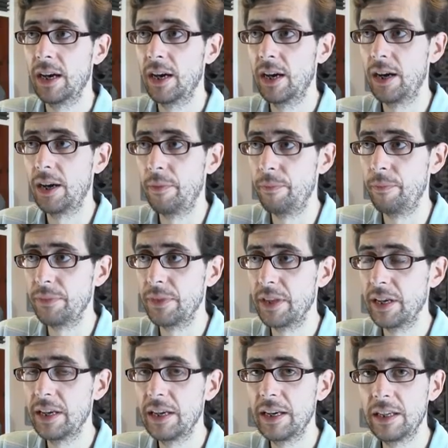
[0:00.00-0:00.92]
um,
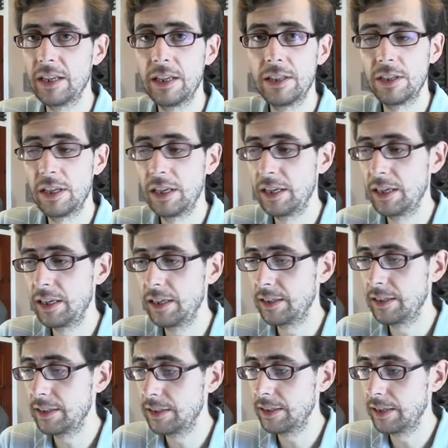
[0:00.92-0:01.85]
it, it,
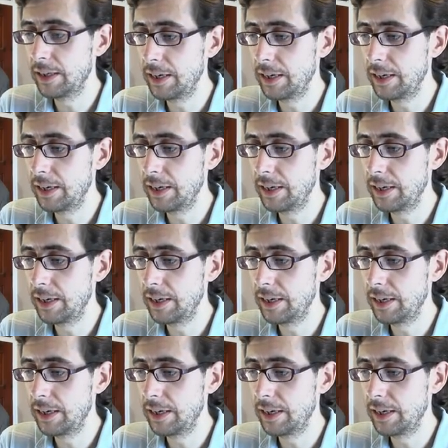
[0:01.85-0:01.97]
it,